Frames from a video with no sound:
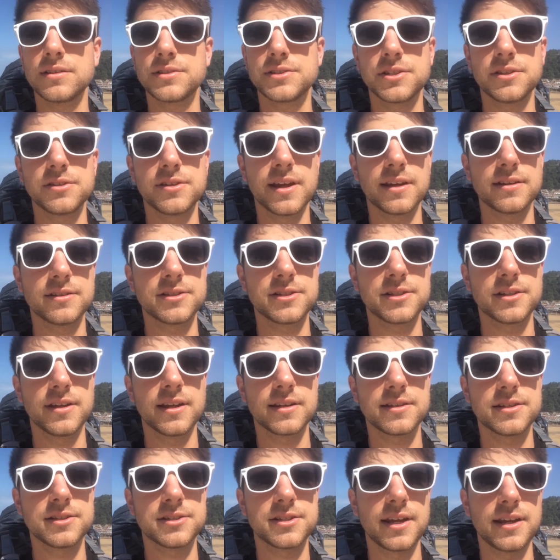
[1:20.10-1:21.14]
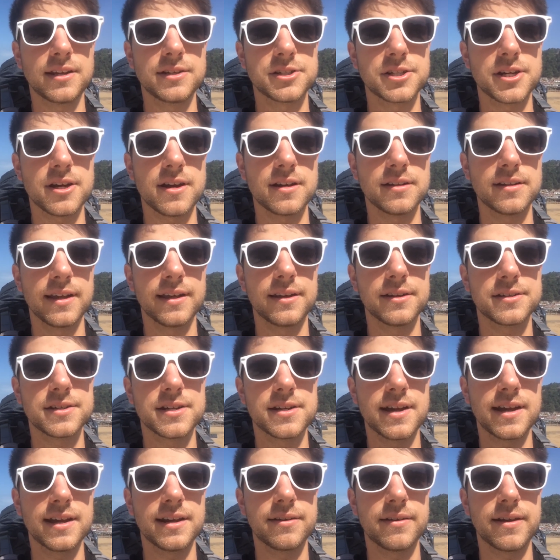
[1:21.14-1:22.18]
Should get to St. Jean later
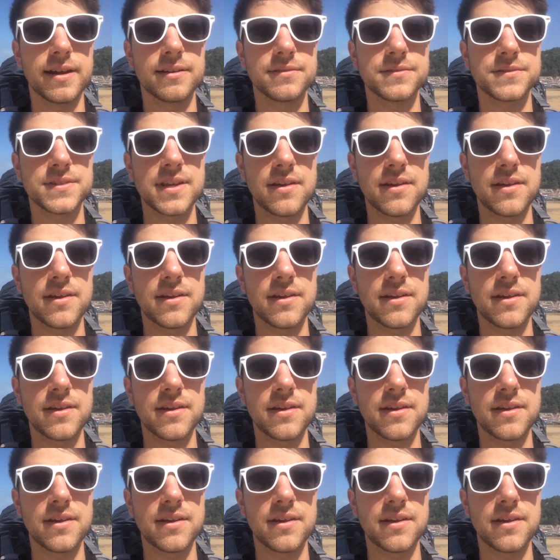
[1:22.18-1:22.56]
tonight around